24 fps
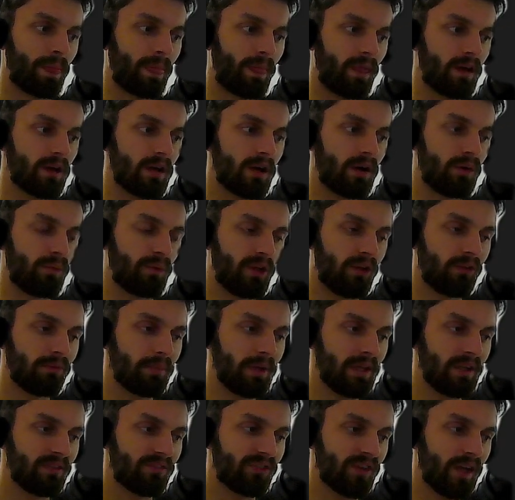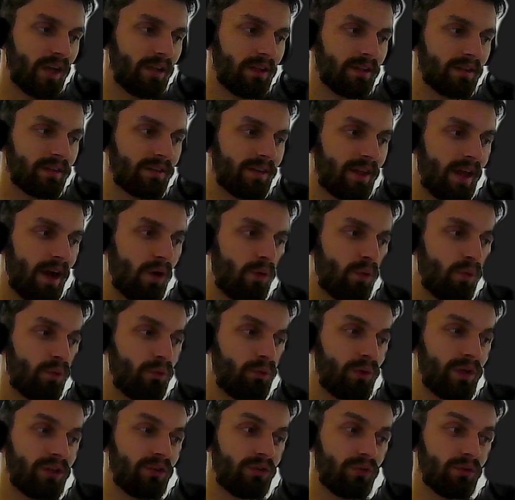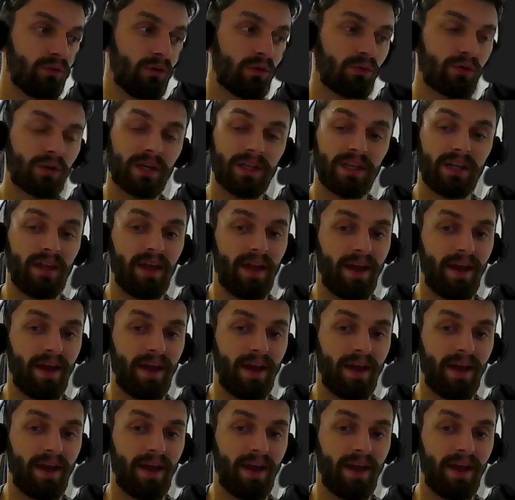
with this being said, now we do already